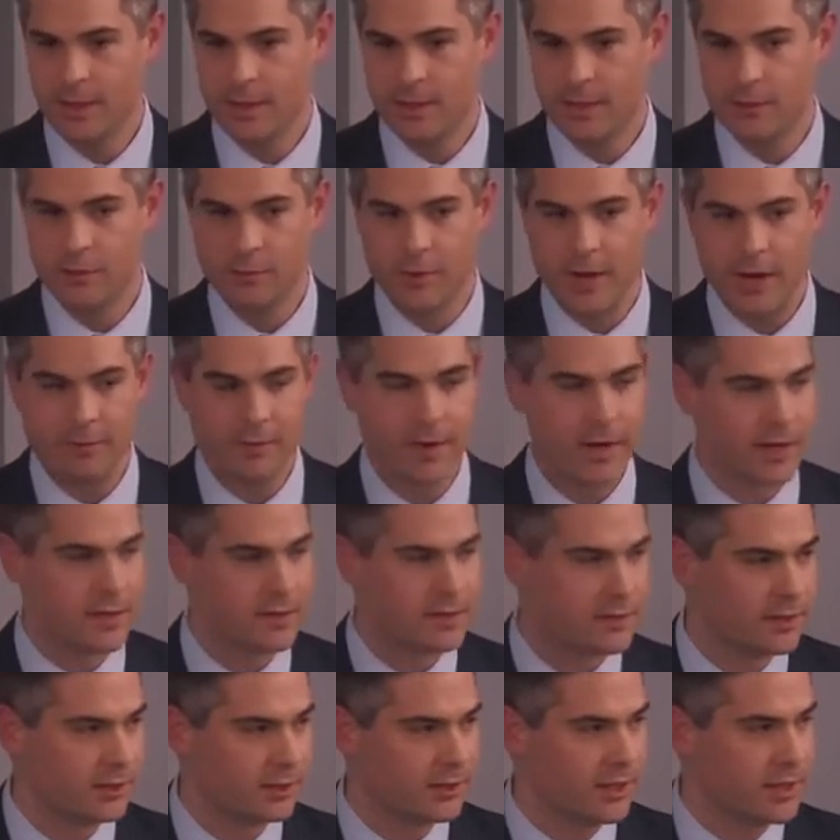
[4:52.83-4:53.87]
The rate
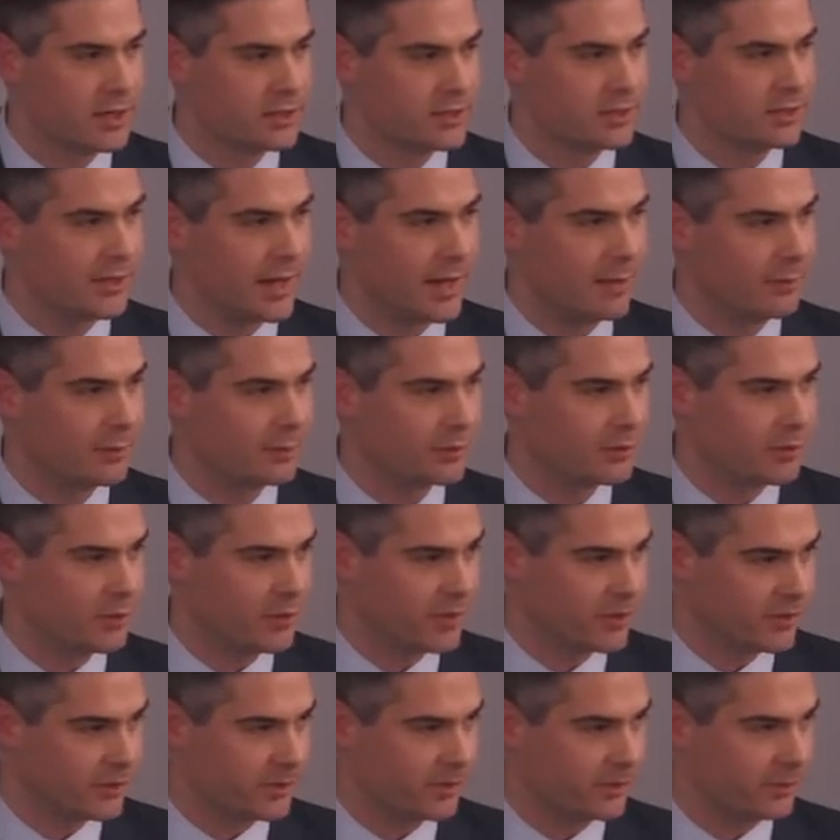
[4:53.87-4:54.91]
reconciliation table is
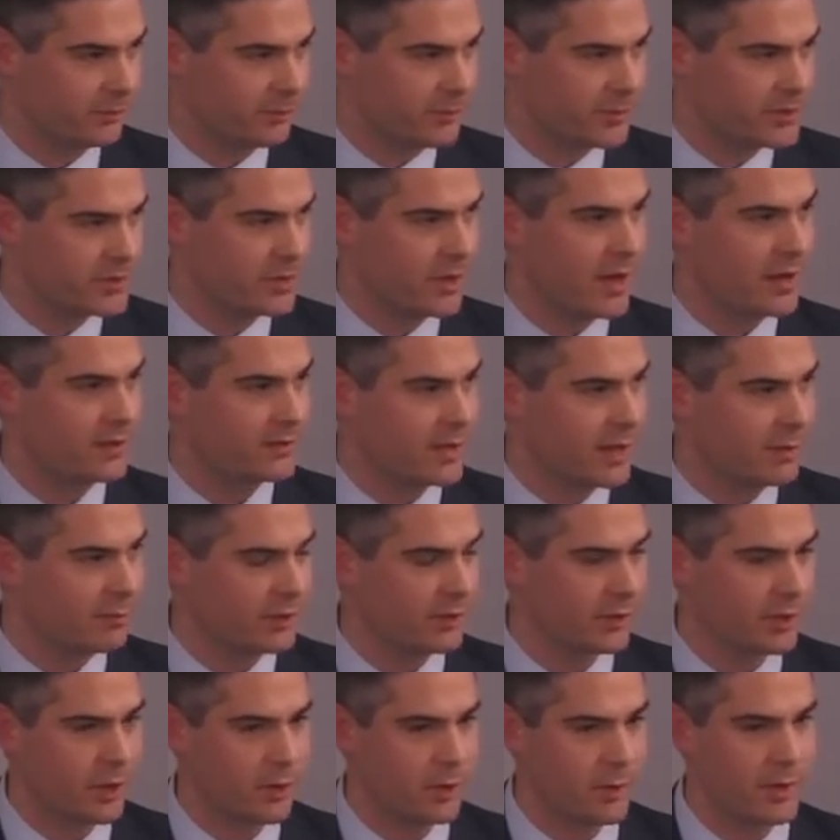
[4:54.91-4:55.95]
critical. So I was able
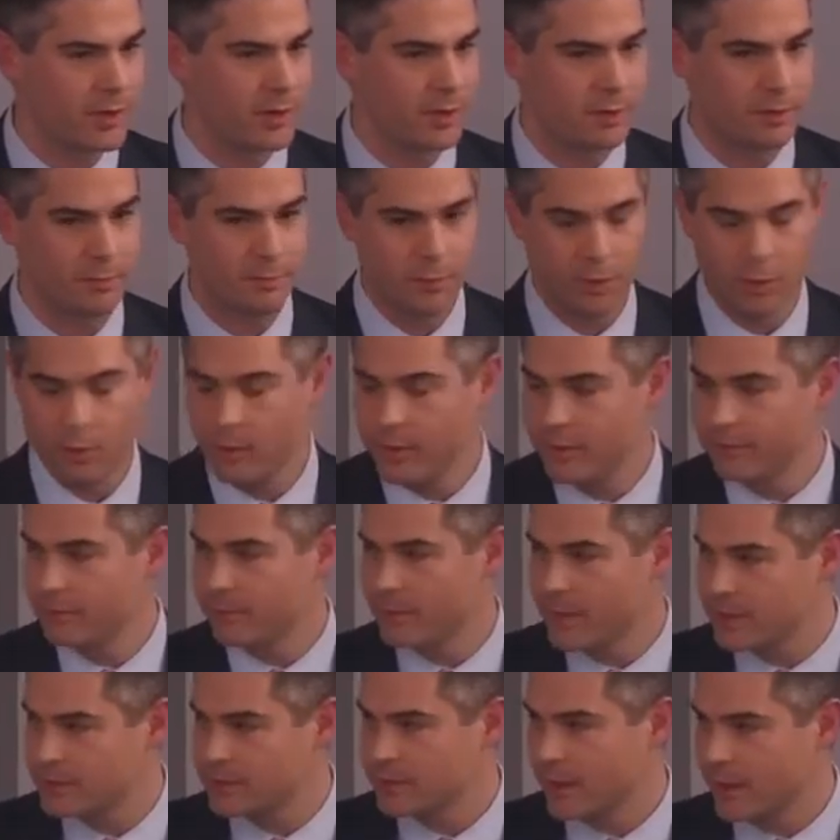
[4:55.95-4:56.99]
to go in and pull
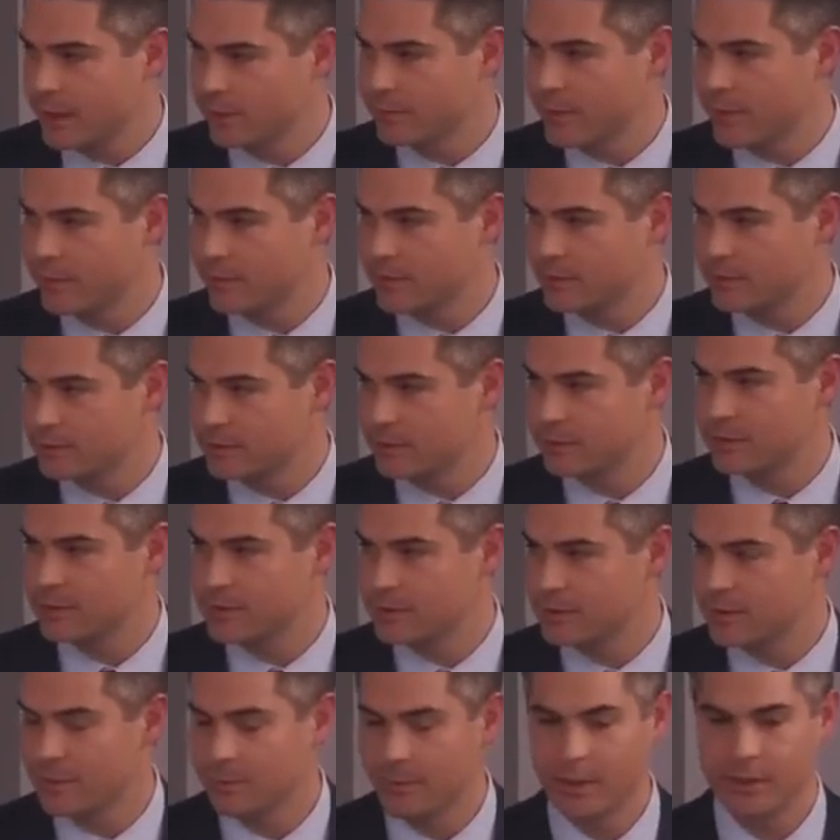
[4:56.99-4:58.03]
information out of the rate
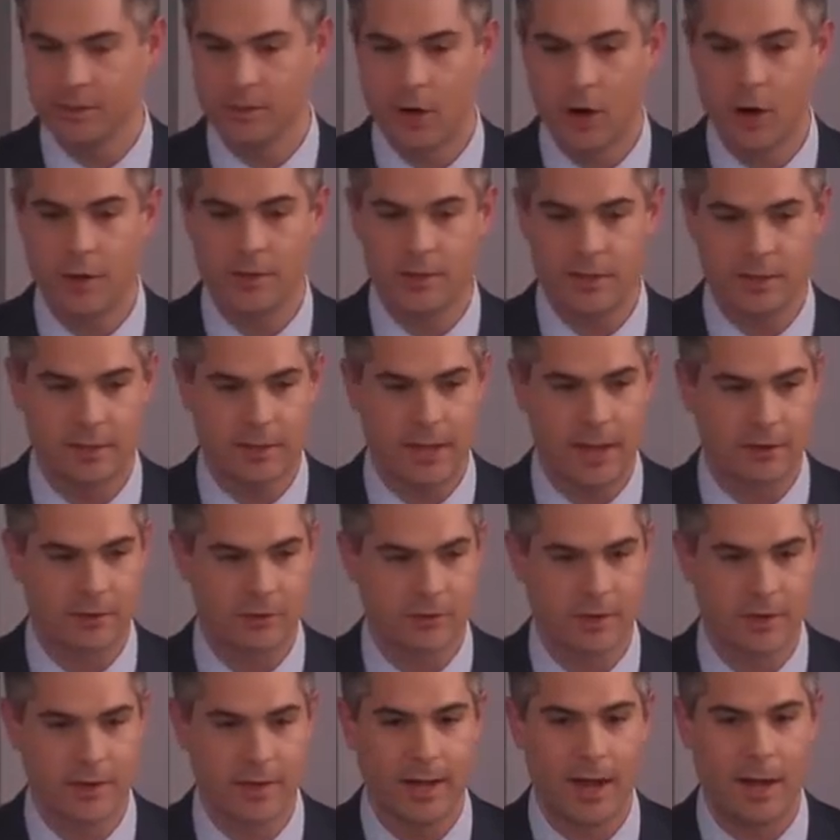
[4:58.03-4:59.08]
reconciliation table, like the R&D tax
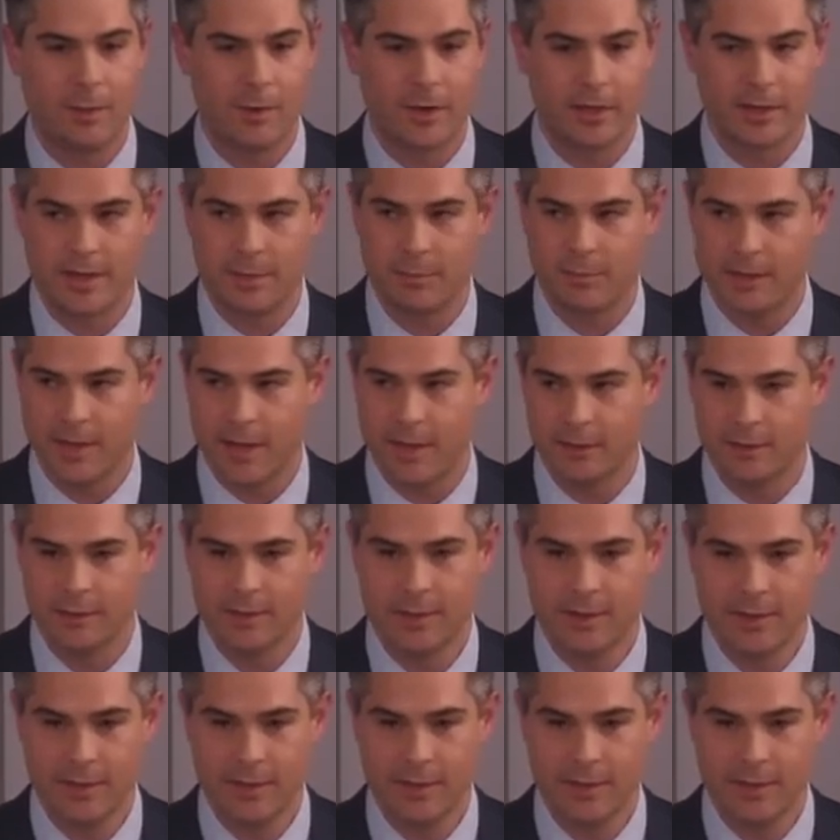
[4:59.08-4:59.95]
credit. I want to keep that.